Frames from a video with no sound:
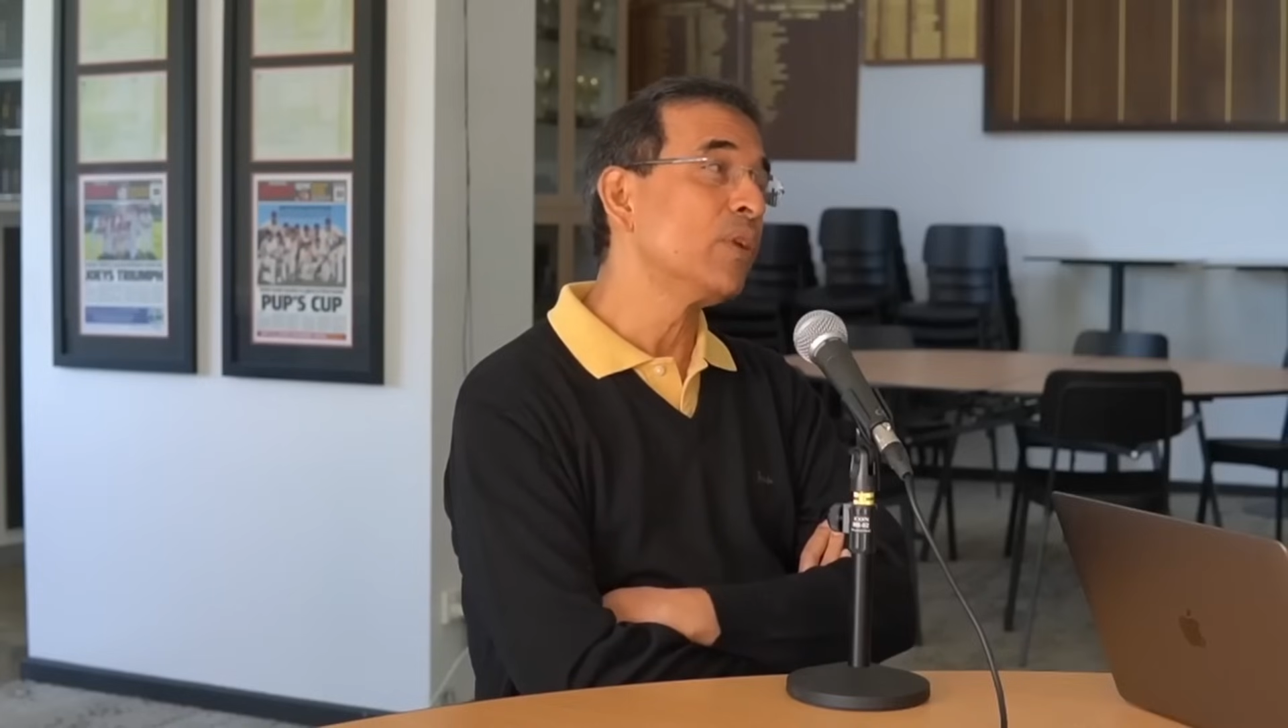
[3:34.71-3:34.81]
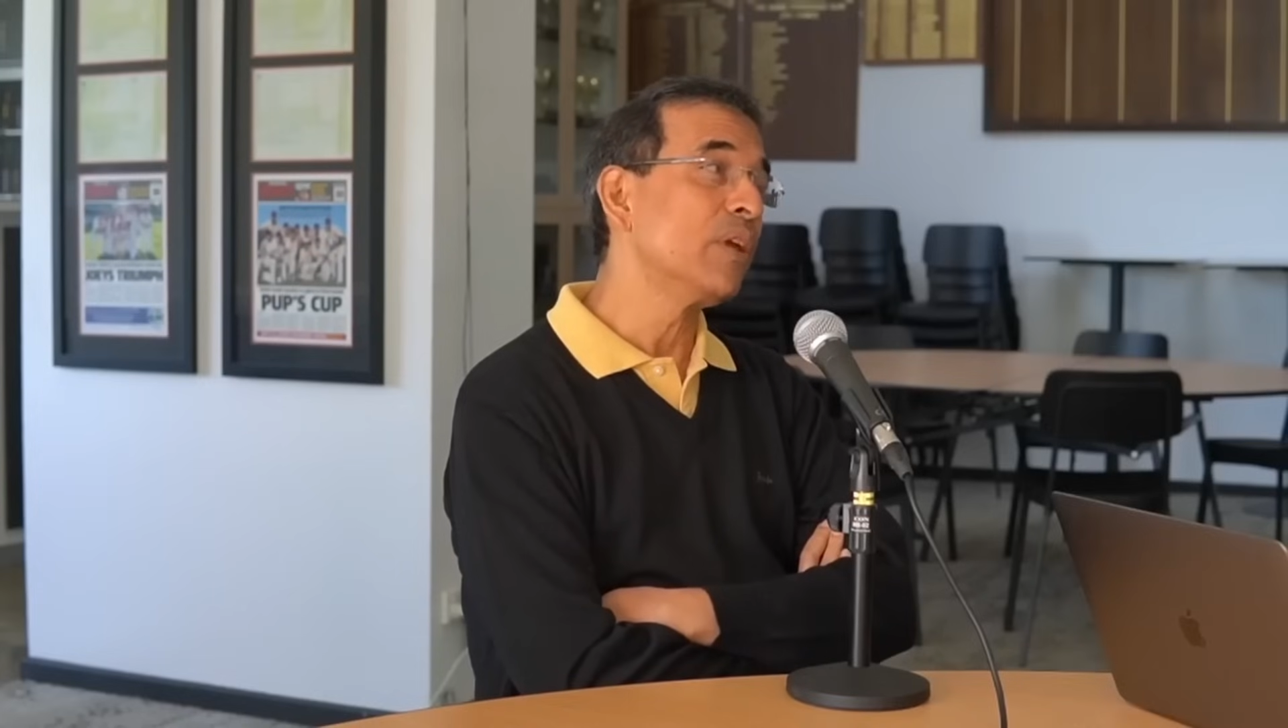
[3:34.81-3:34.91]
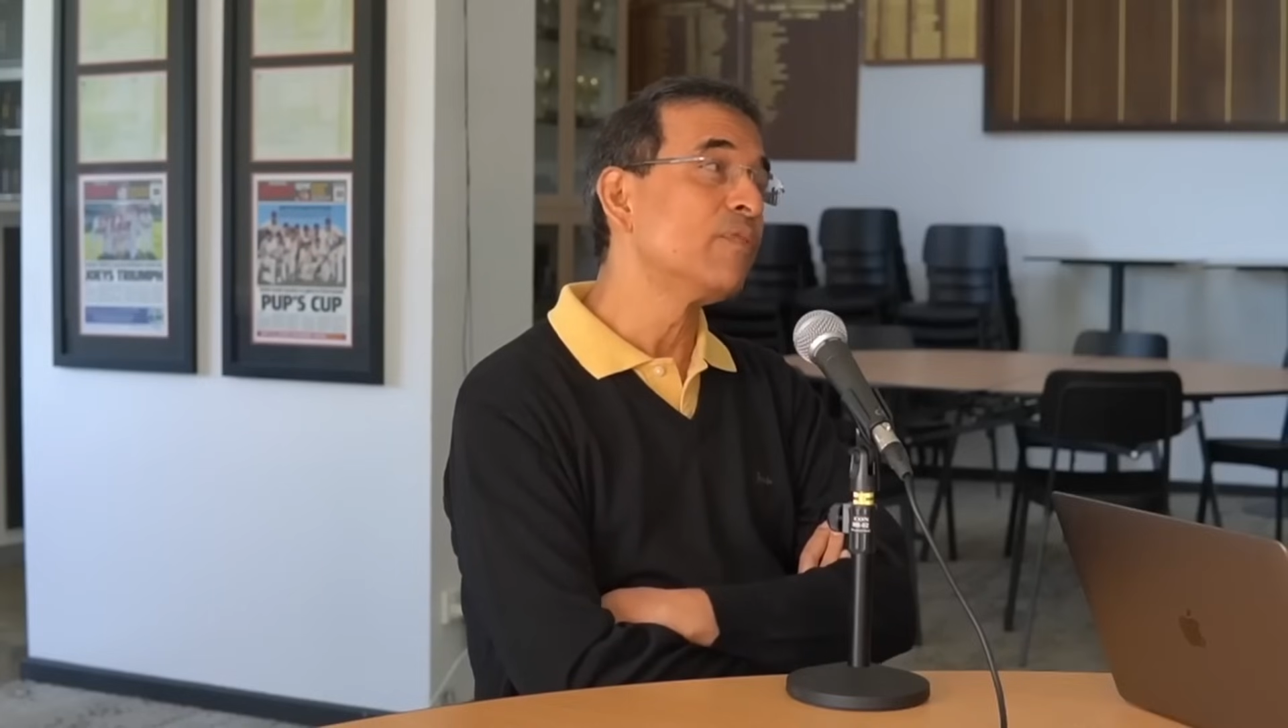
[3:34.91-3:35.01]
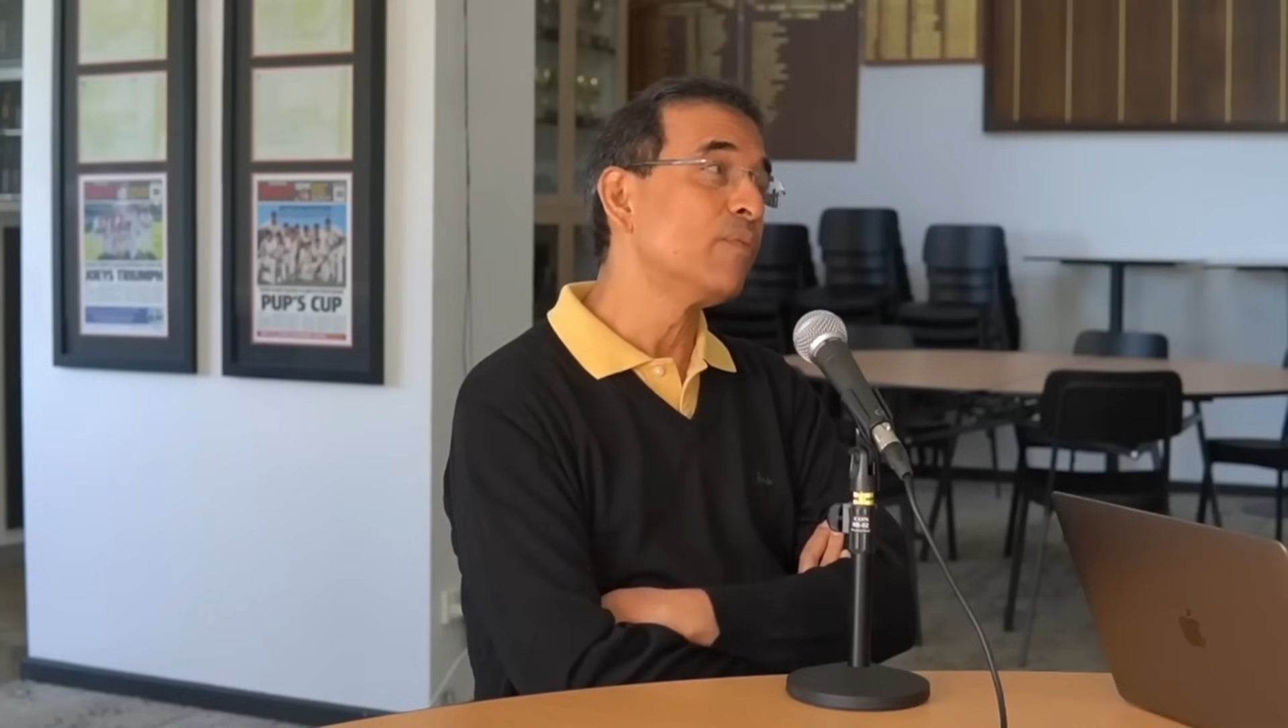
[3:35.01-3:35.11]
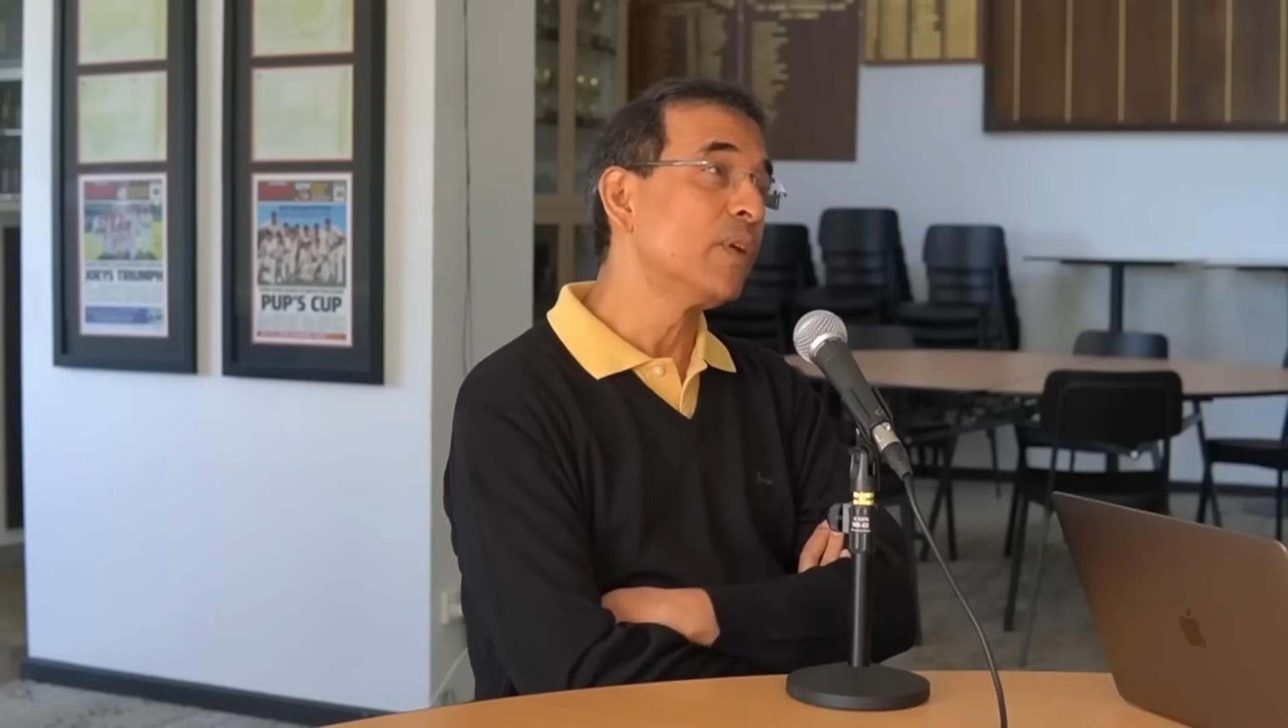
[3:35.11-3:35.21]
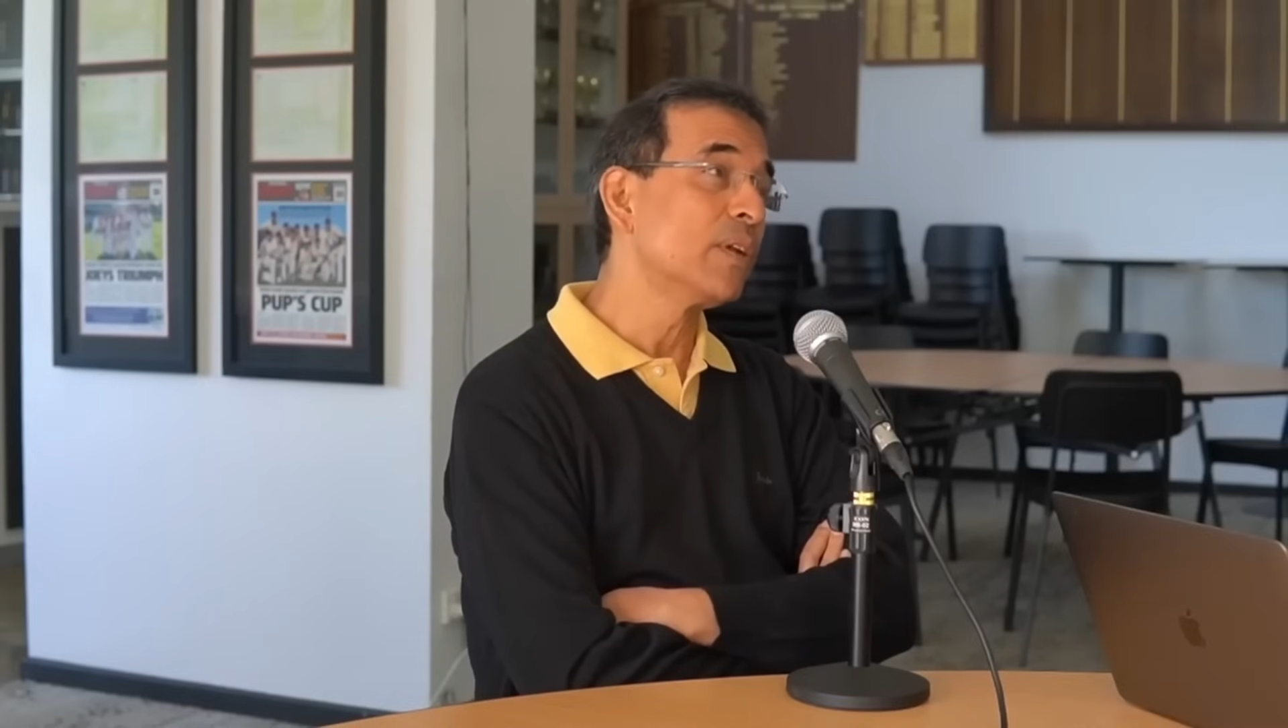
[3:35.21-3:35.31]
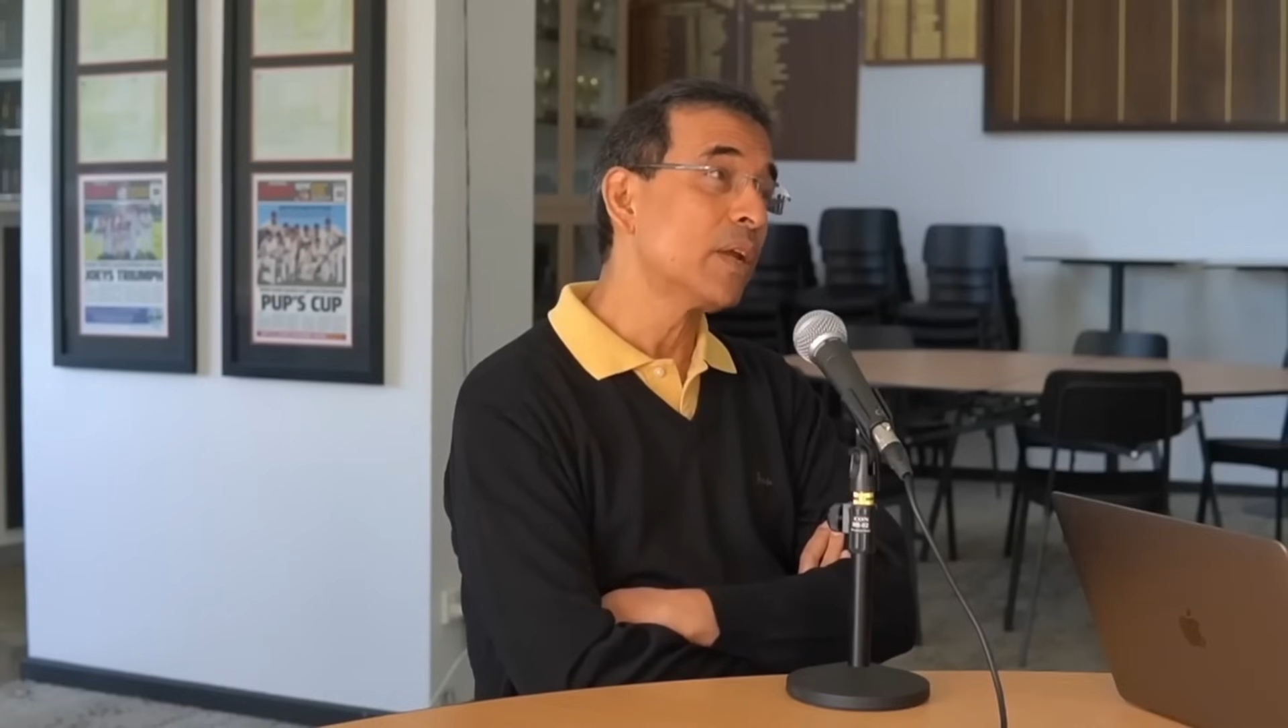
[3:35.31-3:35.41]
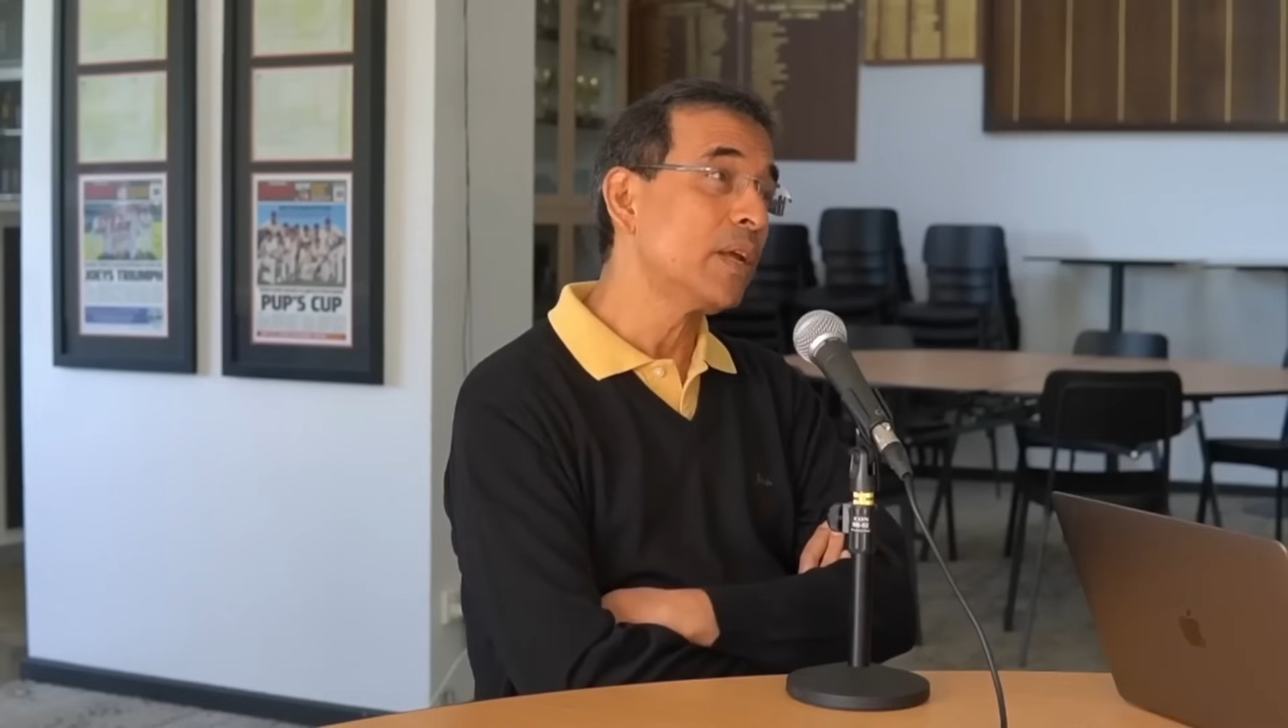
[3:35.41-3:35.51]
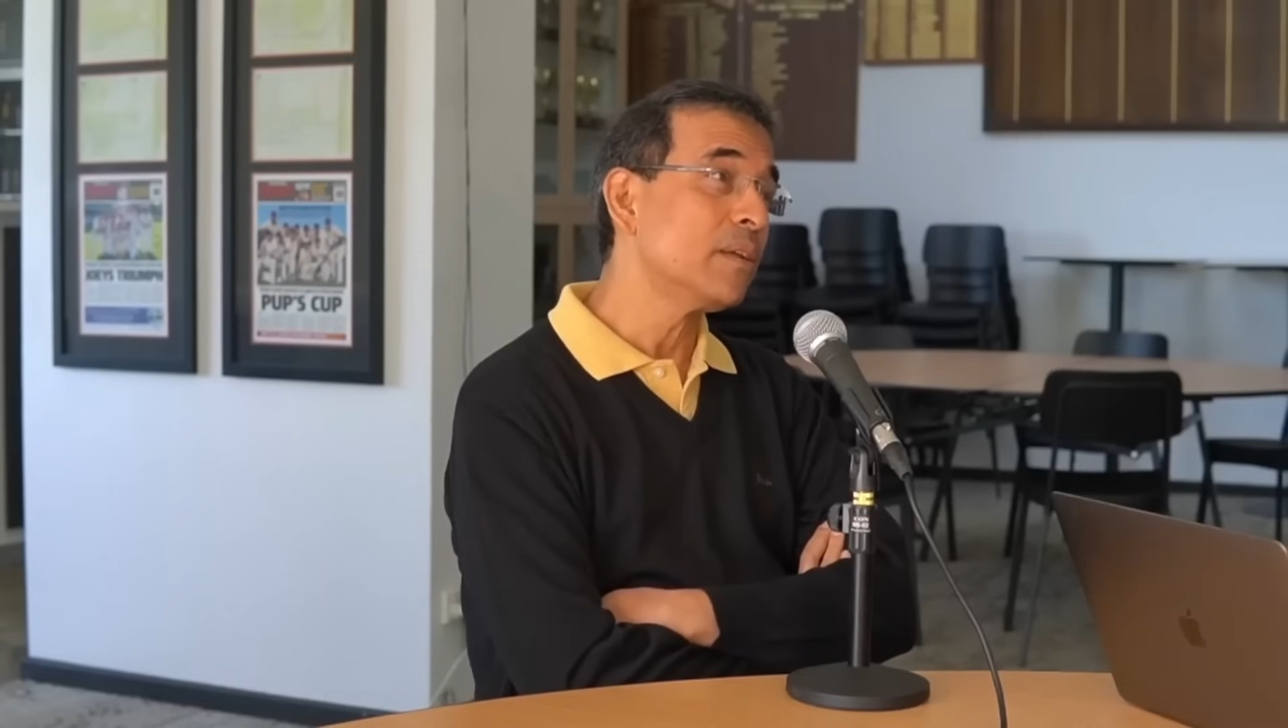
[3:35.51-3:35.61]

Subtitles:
came from one client.